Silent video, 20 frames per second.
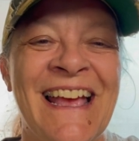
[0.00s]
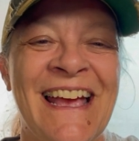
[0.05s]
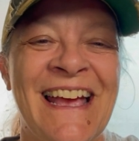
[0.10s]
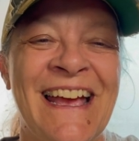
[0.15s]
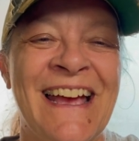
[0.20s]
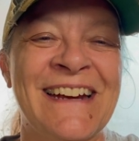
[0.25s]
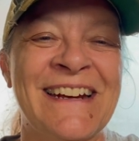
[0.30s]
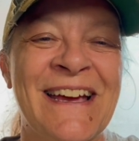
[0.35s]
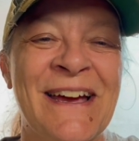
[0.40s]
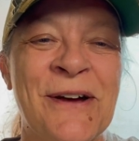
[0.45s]

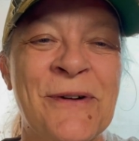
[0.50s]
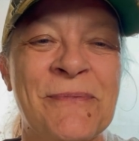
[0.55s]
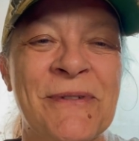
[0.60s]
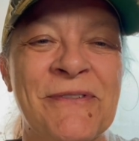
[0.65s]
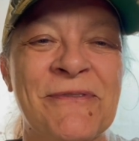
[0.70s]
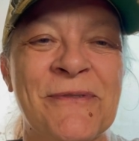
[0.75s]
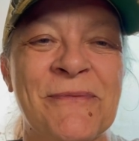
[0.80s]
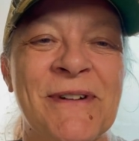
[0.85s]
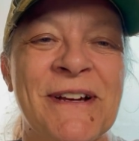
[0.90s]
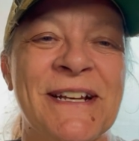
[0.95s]
and I hope
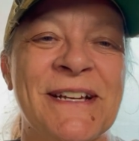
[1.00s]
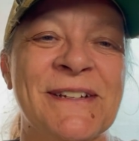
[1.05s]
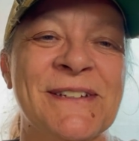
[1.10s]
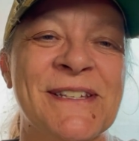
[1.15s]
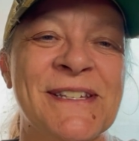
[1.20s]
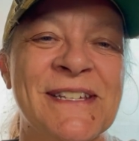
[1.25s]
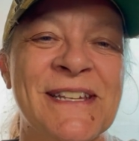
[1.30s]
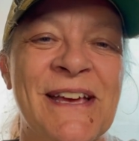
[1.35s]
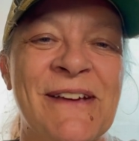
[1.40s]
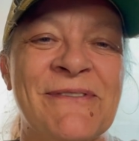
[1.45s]
everybody else
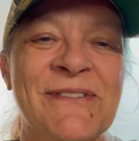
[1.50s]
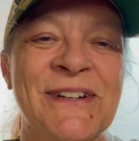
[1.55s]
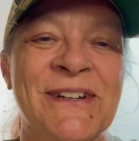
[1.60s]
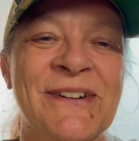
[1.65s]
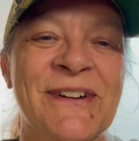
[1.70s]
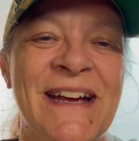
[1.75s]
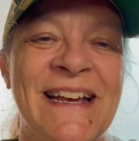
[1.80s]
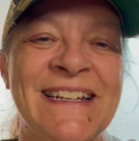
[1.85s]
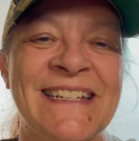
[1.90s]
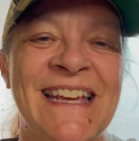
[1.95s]
is having a
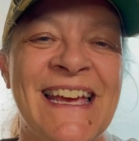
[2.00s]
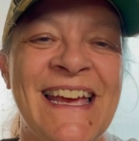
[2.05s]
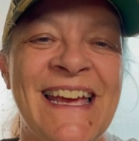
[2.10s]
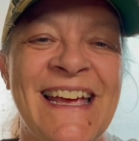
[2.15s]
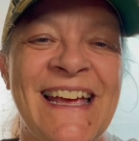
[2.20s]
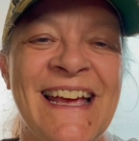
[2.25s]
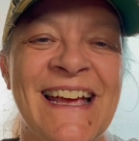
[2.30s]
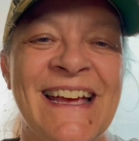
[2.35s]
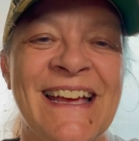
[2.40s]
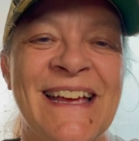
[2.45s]
great
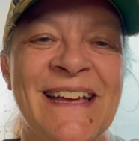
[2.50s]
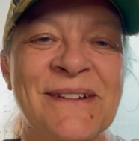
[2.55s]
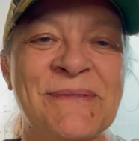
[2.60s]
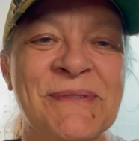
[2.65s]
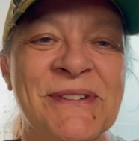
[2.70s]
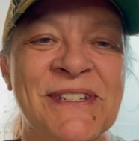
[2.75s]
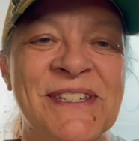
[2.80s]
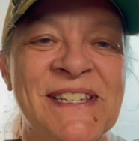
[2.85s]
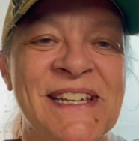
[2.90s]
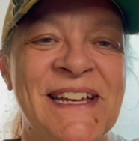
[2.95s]
day, and
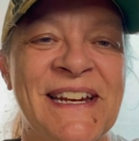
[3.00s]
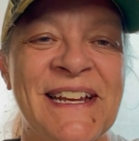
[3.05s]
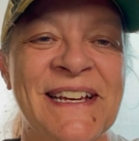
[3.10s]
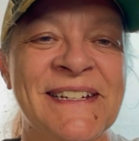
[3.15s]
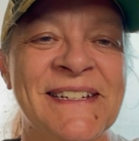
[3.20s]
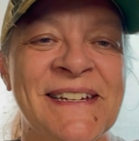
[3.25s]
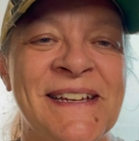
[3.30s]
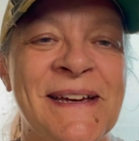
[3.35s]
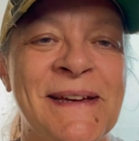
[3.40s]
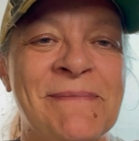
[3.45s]
we'll see you
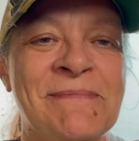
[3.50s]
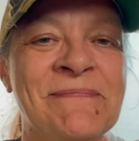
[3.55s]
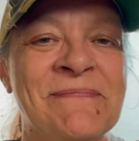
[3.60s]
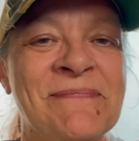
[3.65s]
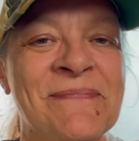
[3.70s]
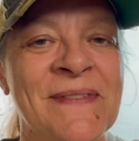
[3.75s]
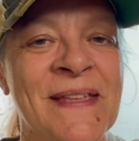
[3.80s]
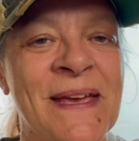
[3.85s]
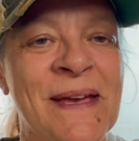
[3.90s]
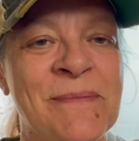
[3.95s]
next time.
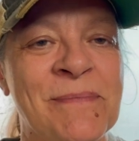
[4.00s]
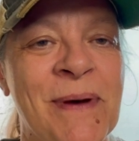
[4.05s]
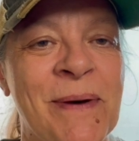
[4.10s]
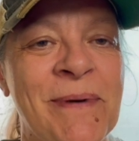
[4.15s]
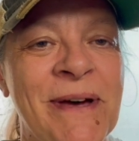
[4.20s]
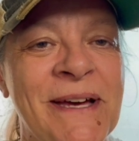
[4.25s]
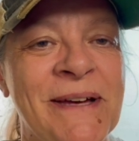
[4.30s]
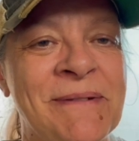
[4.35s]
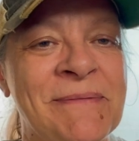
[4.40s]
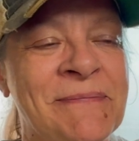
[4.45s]
Bye-bye.